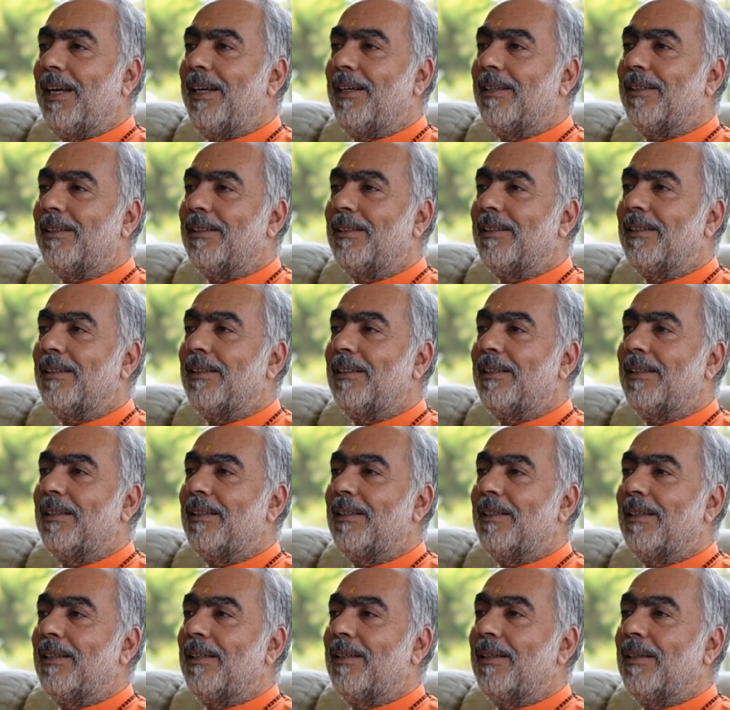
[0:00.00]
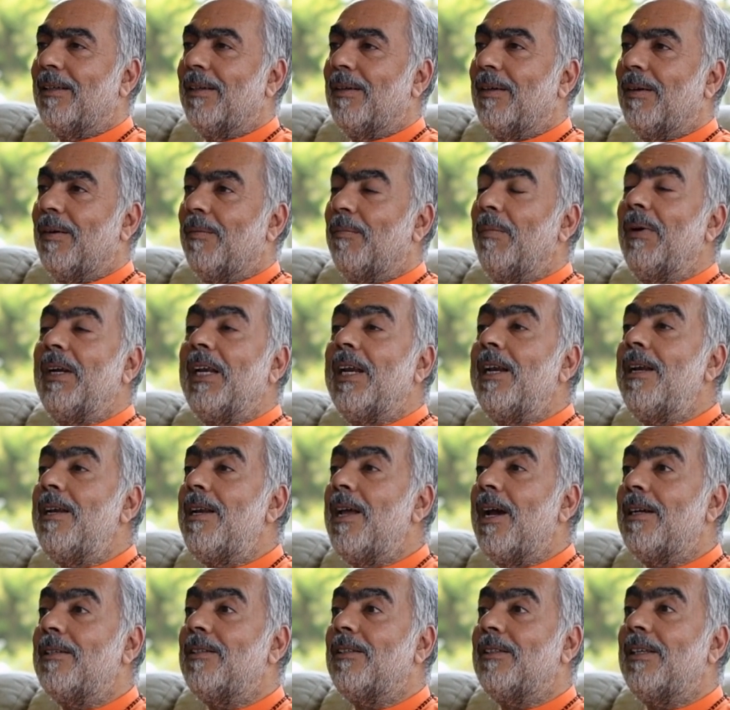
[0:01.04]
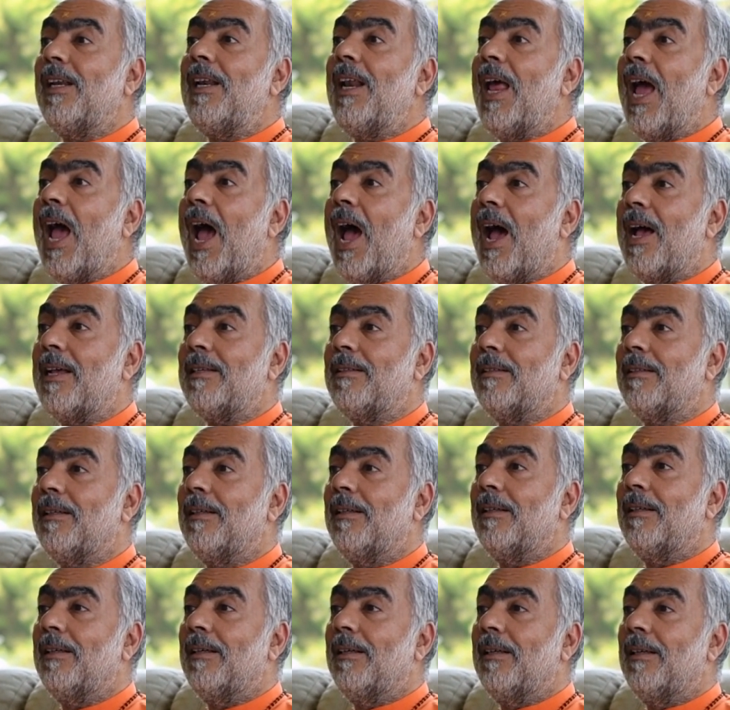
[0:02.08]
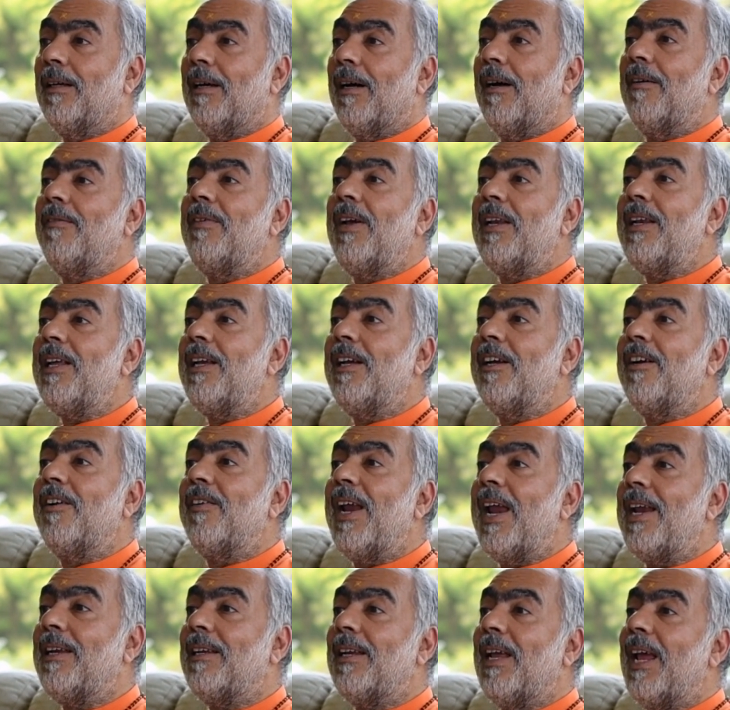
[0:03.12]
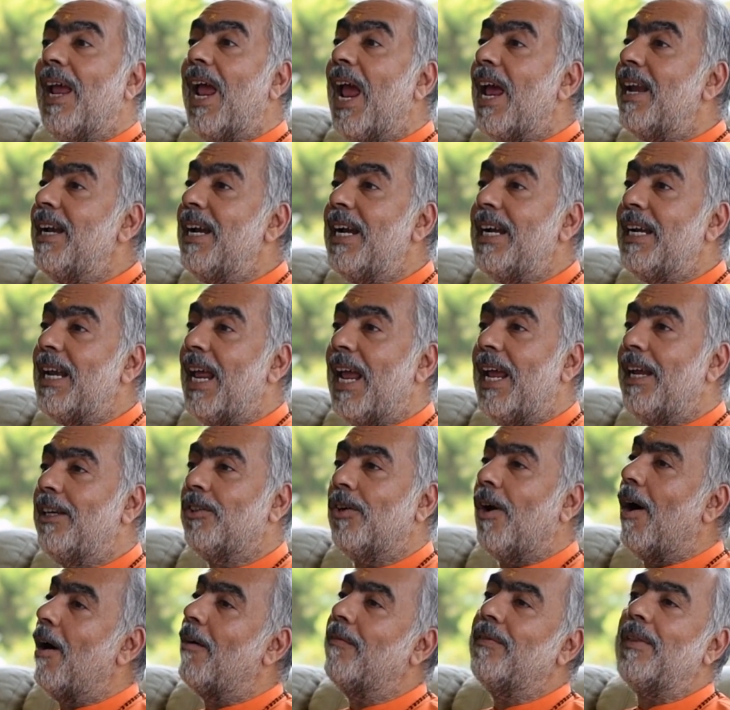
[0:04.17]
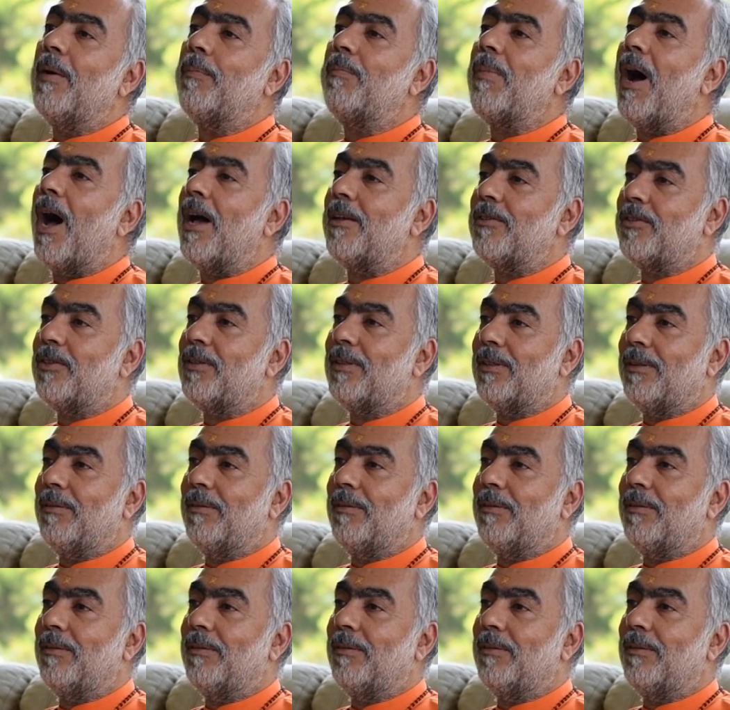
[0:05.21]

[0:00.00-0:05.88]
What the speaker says: right? But India still has a very great heritage of the past.